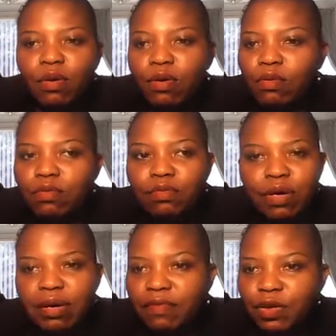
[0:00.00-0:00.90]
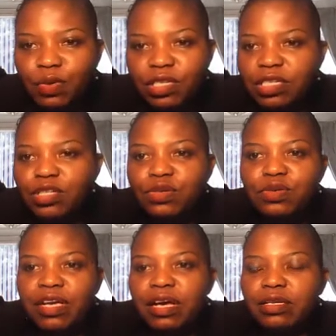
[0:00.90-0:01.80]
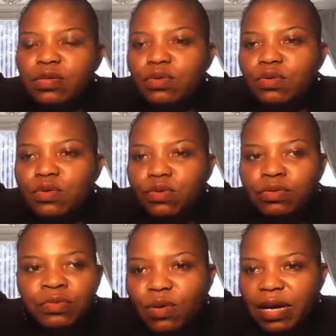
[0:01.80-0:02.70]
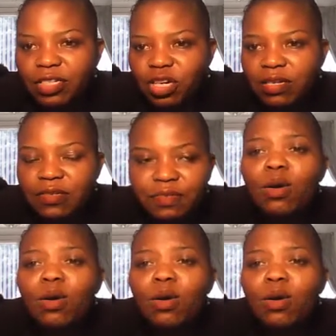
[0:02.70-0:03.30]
or whatever you wanted to create, or all that jazz.